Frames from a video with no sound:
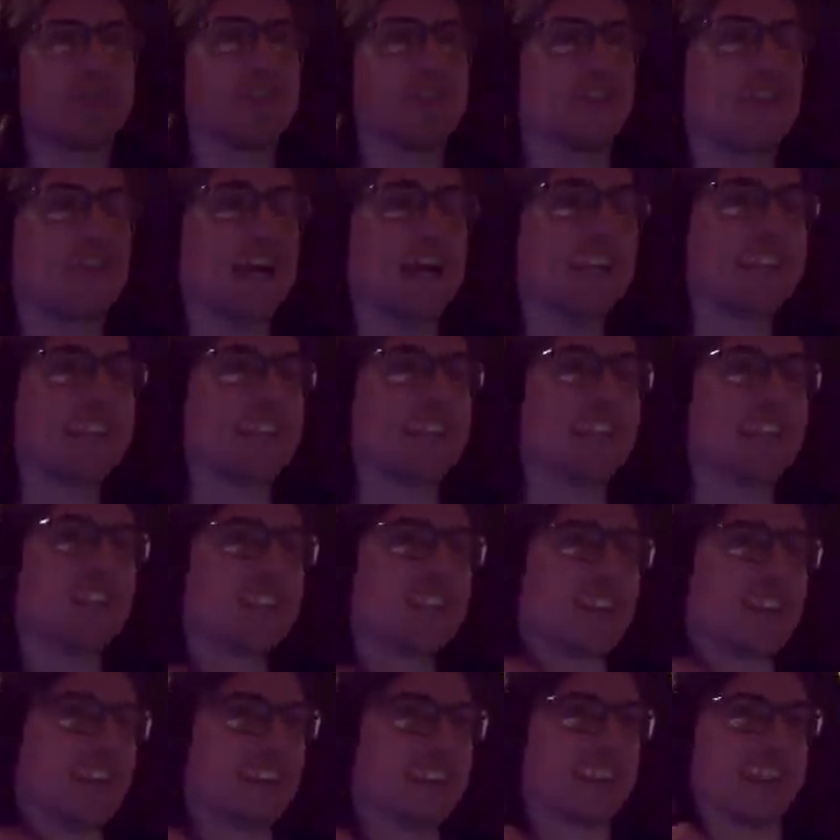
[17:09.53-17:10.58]
That's
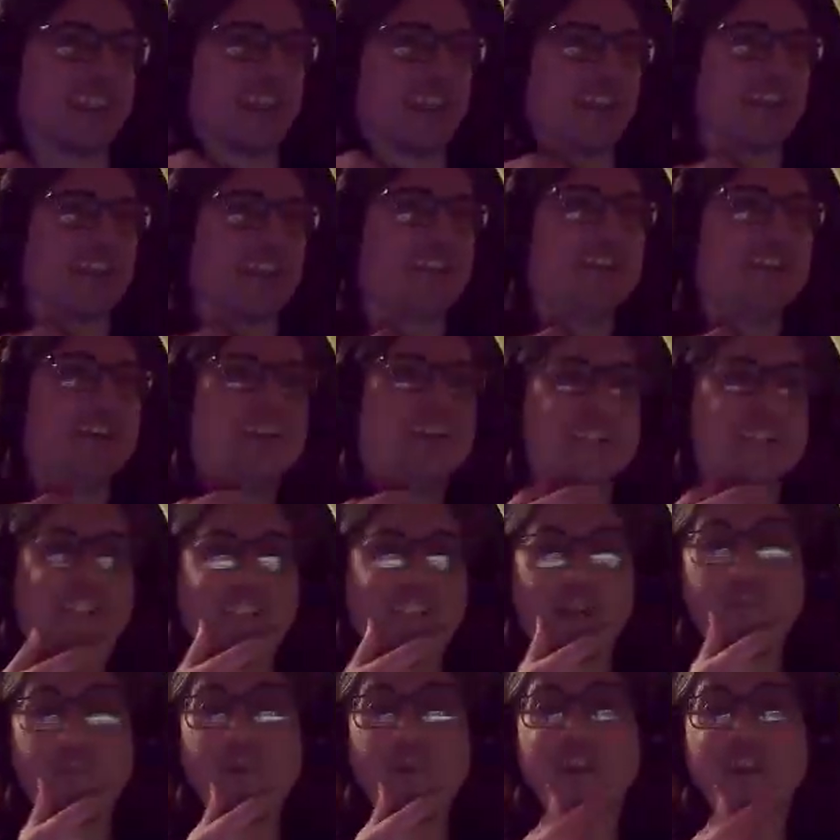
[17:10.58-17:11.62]
interesting.
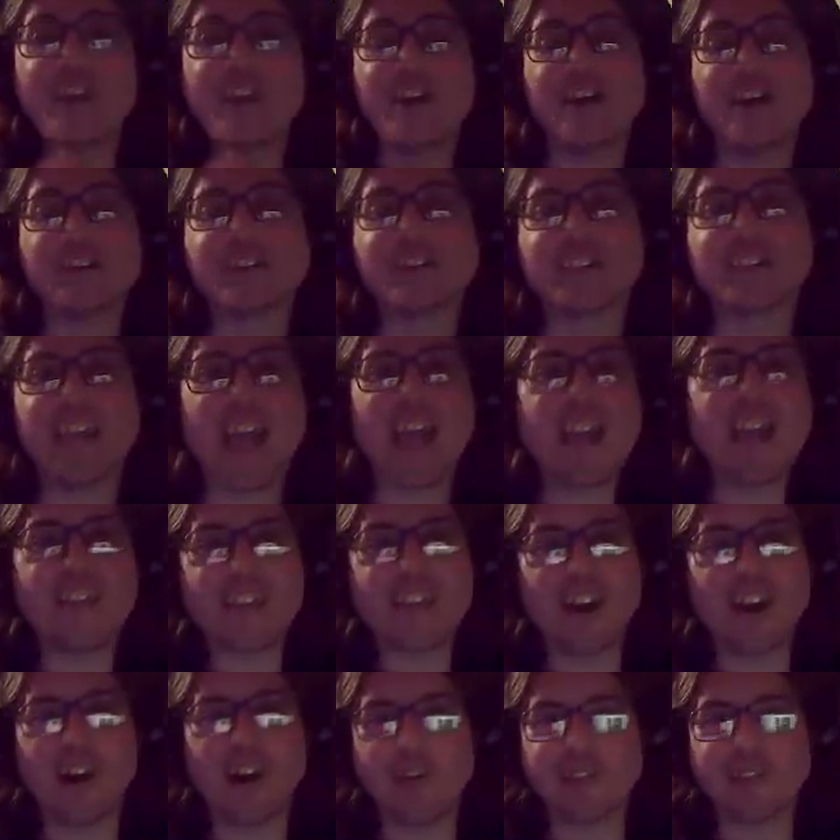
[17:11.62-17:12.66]
So we could get
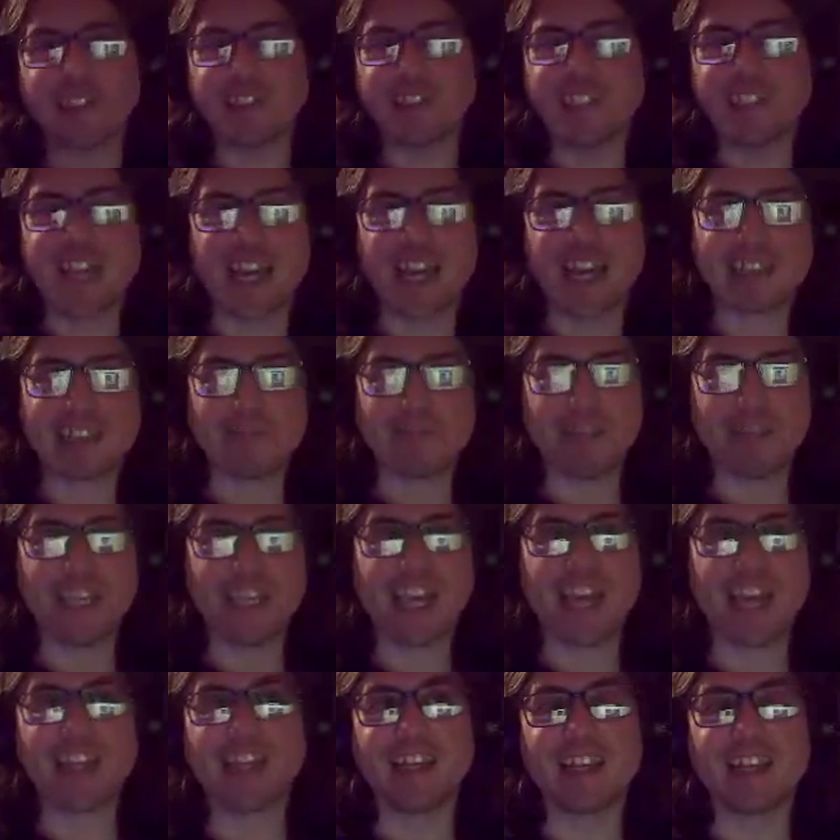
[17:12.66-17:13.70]
the Hulk the XP
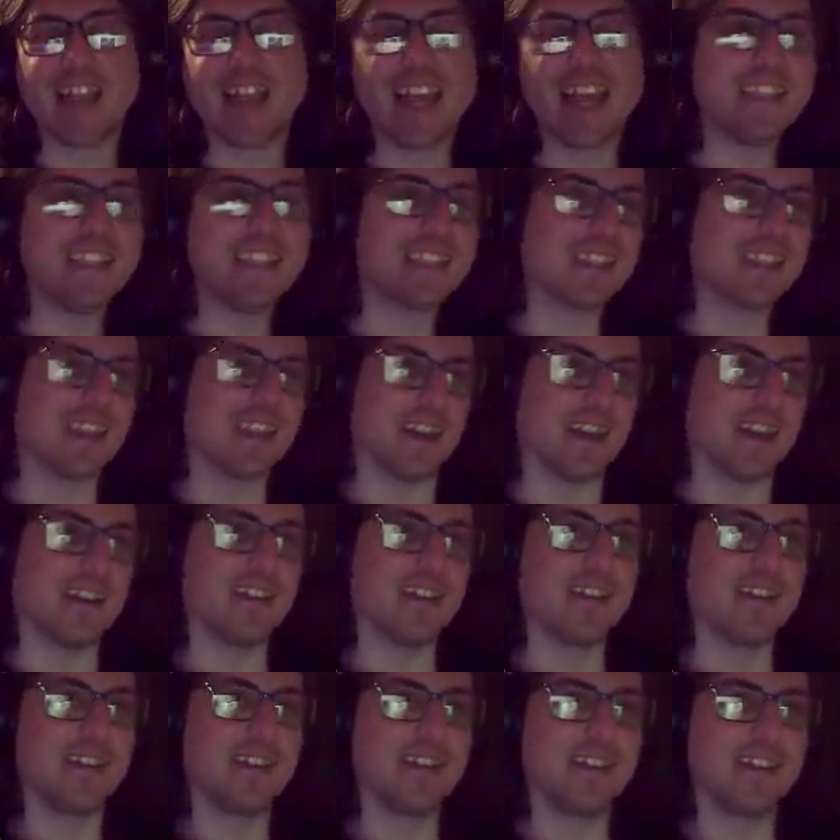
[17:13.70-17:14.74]
gain later
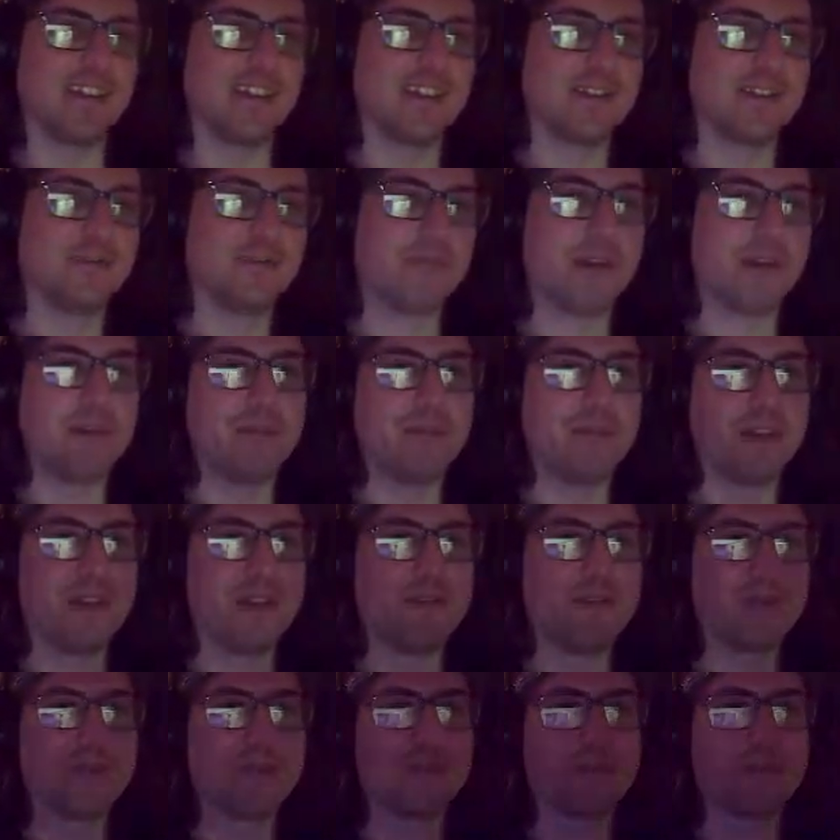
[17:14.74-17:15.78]
when
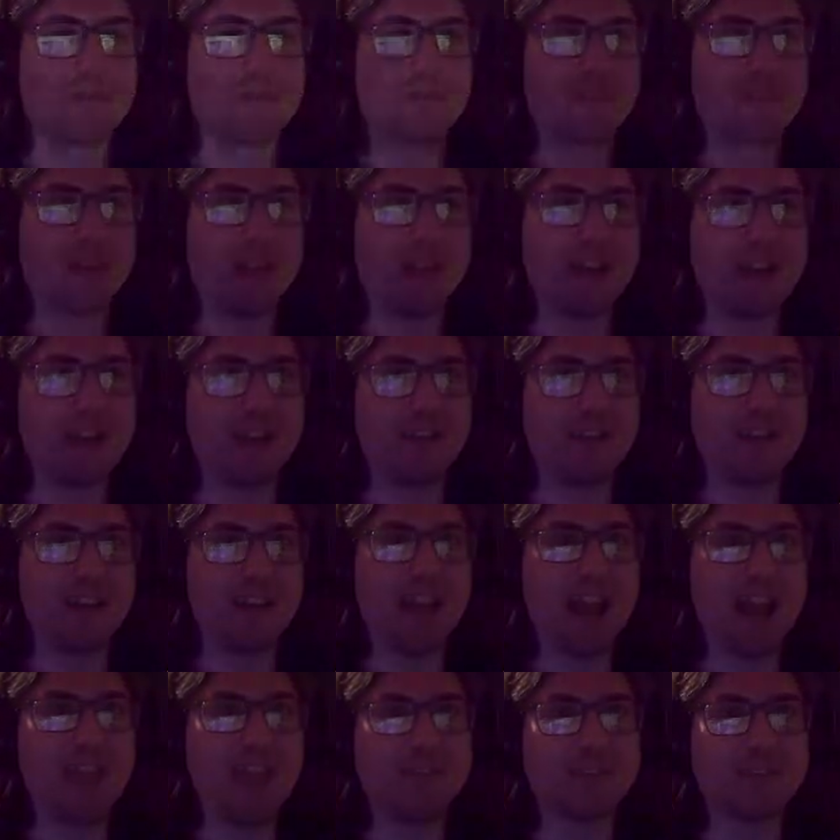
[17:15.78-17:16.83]
we've, you know,
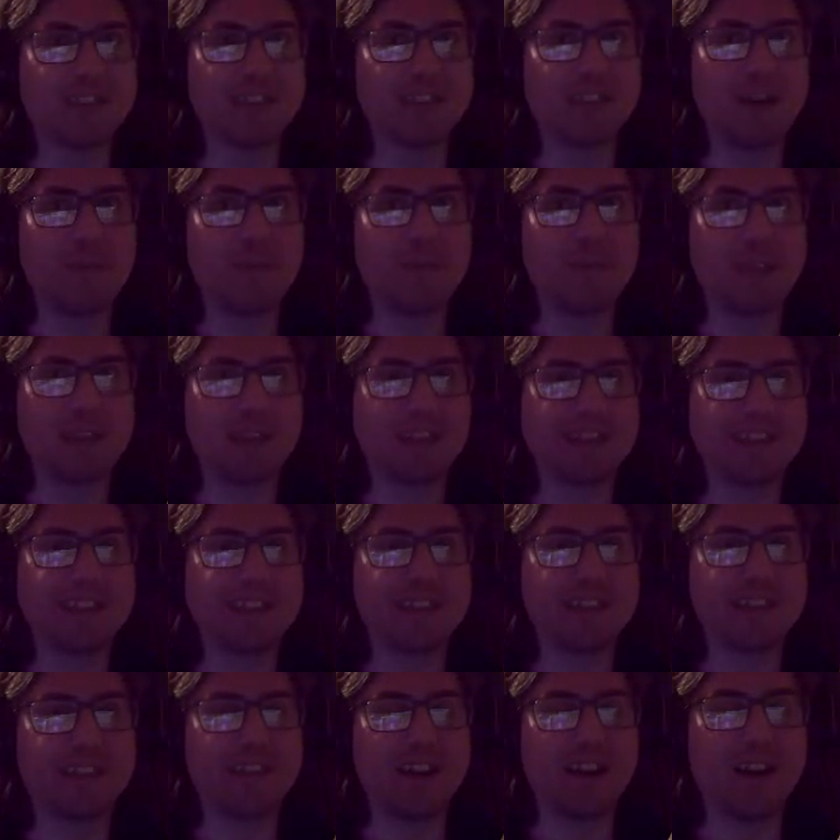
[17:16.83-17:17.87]
leveled up things
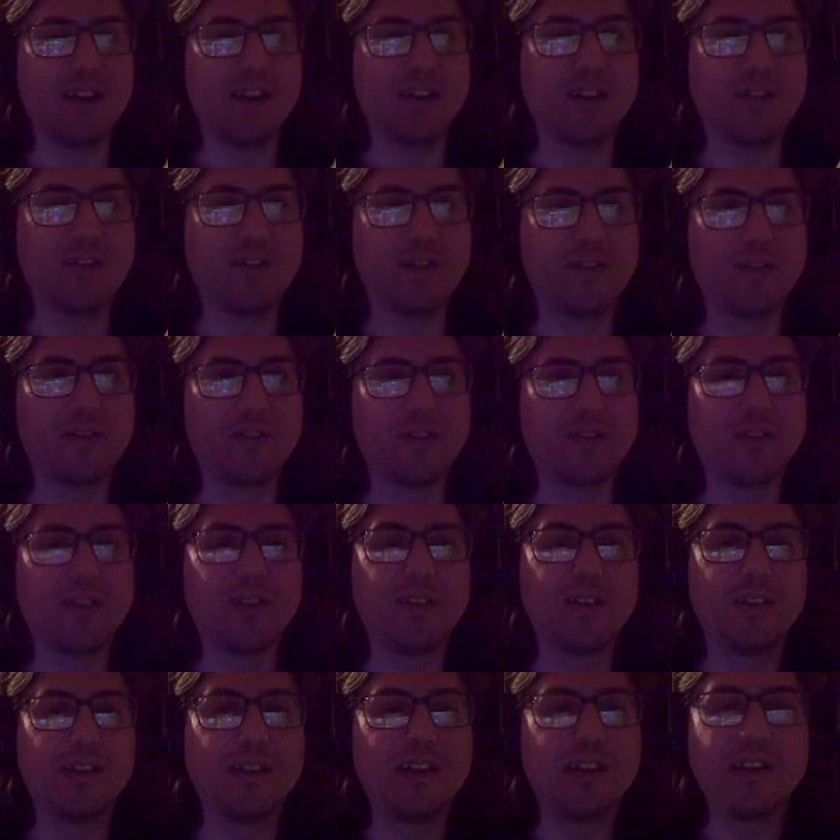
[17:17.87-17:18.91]
enough.
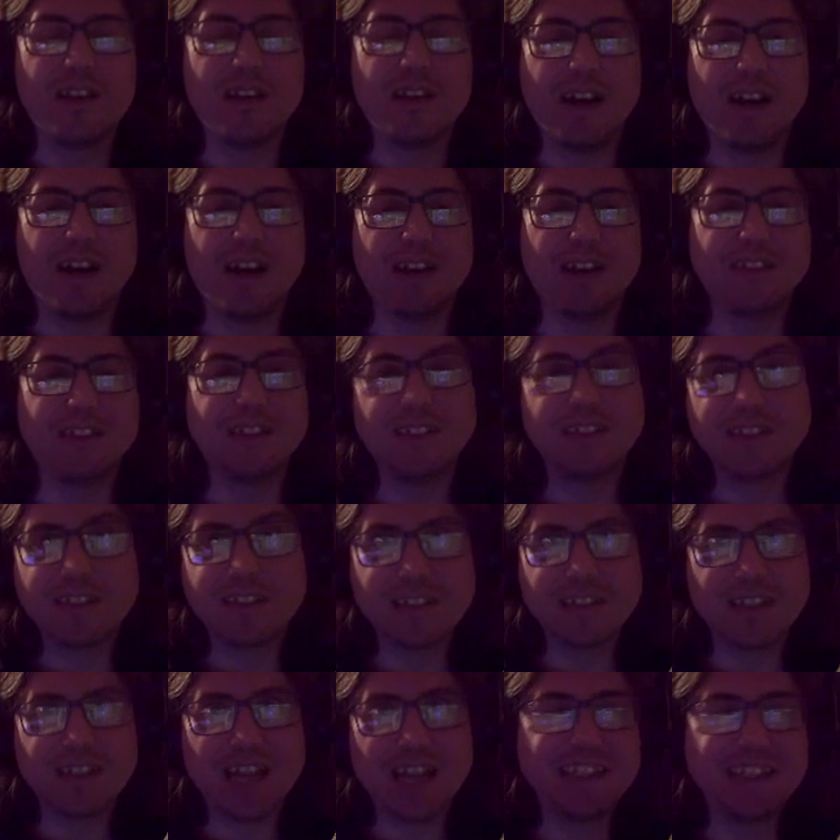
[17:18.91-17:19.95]
And
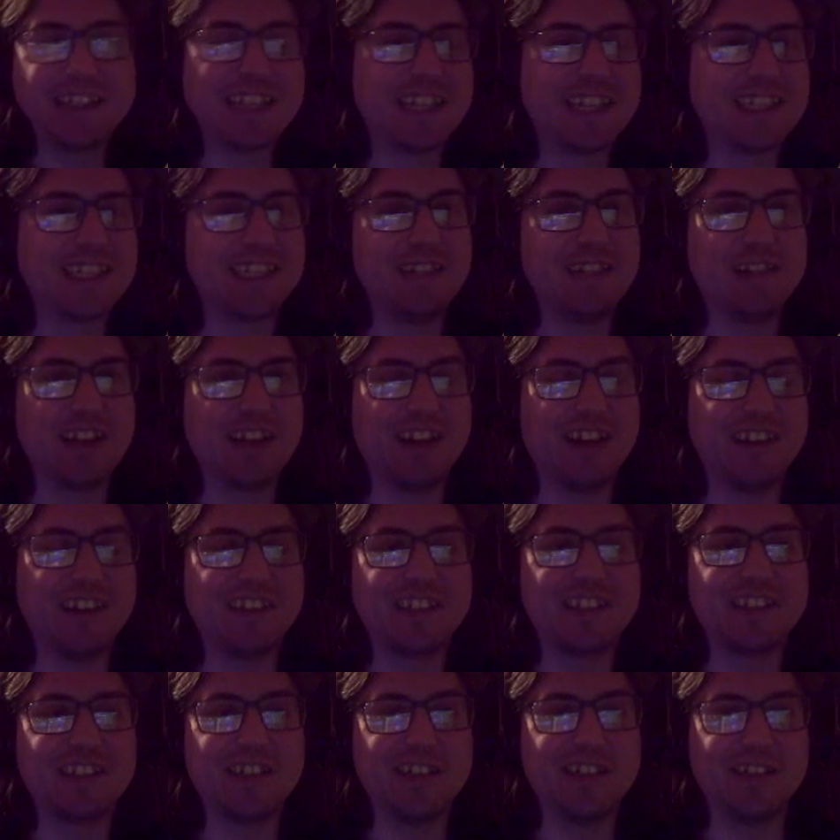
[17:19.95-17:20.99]
that's actually
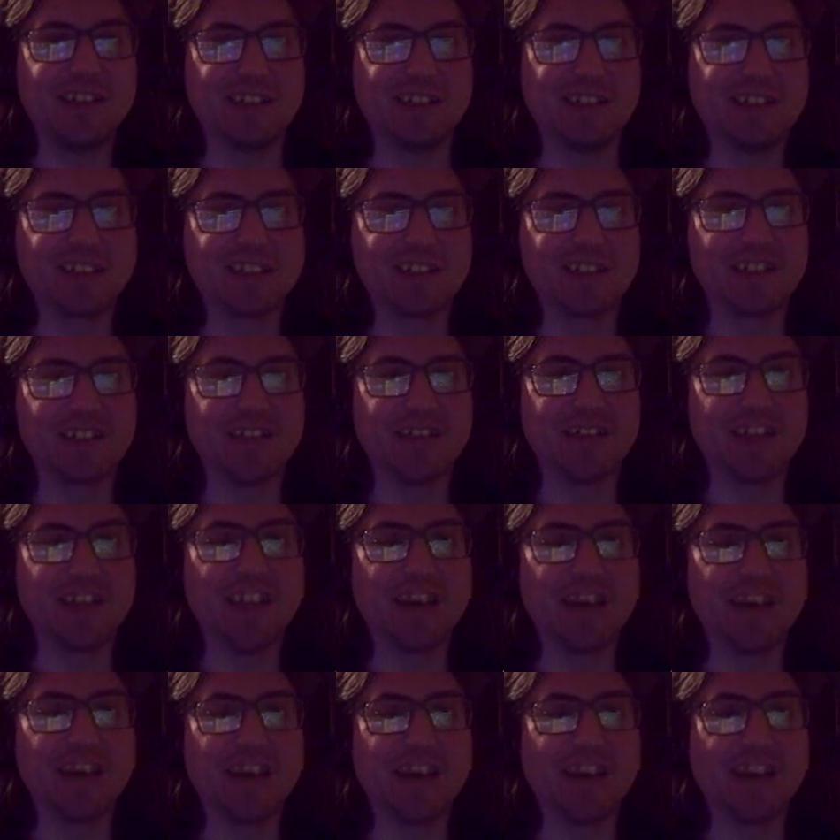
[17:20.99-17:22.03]
kind of good. And
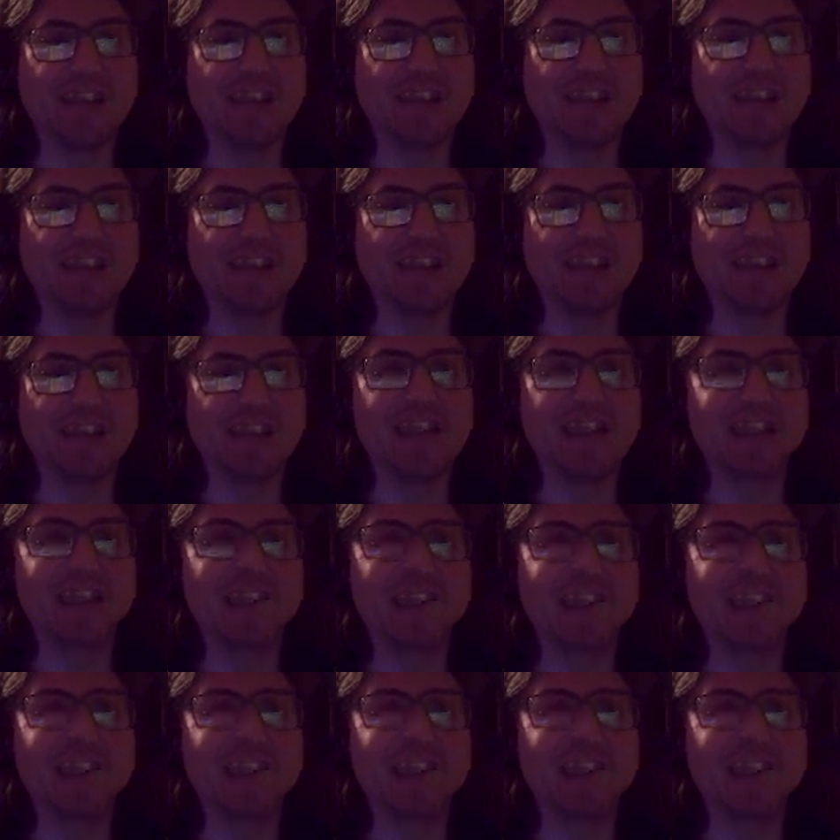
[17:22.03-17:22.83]
then, you know, treasure